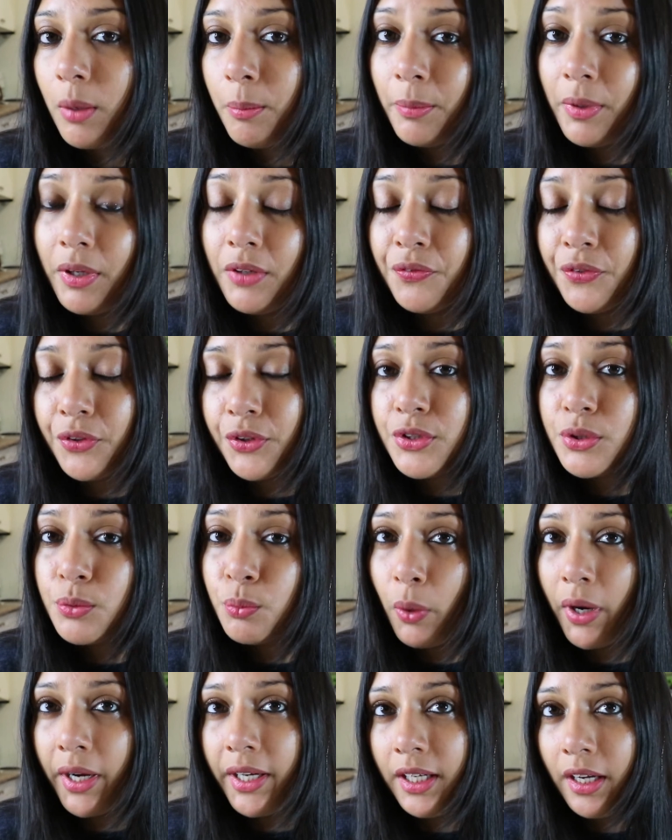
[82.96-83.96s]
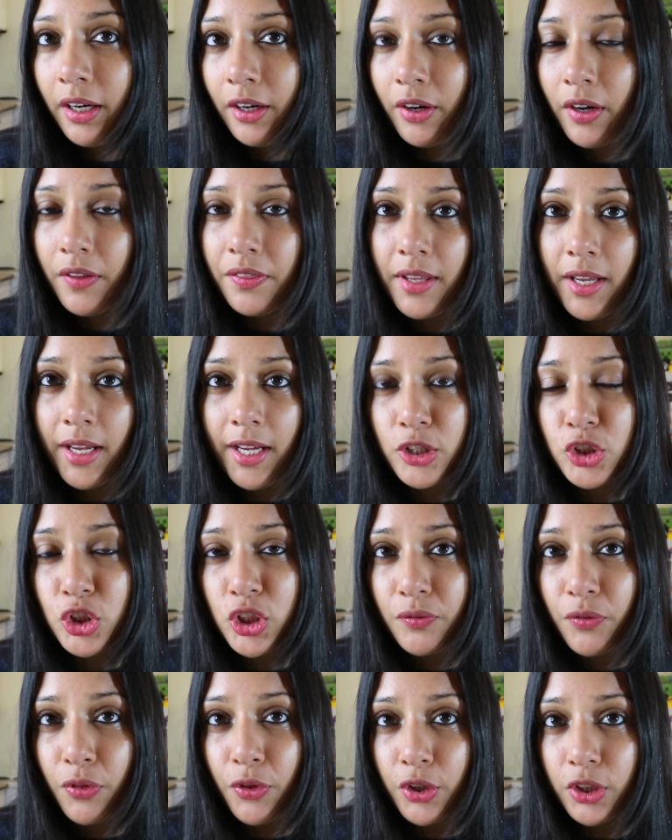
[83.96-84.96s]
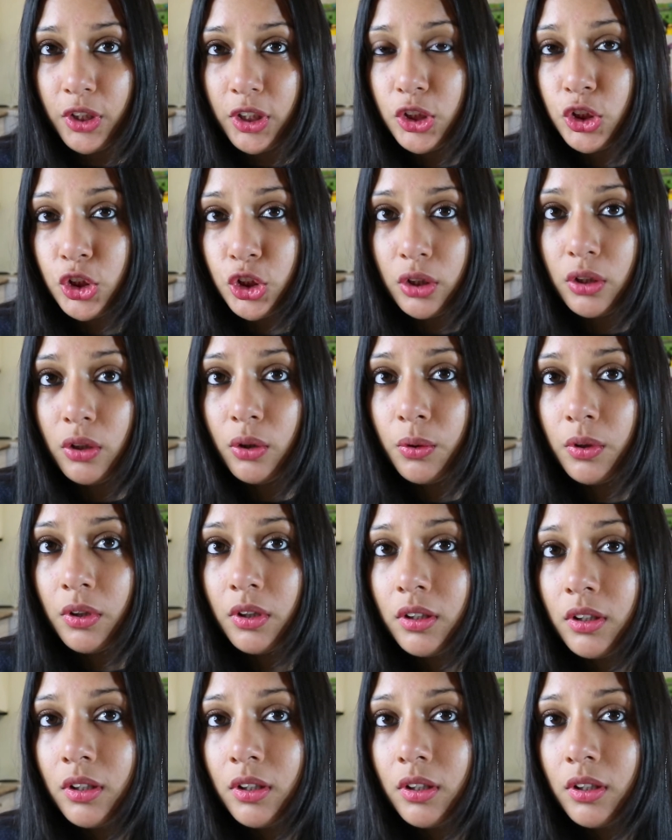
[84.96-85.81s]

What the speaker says: My first white hair at the age of 32.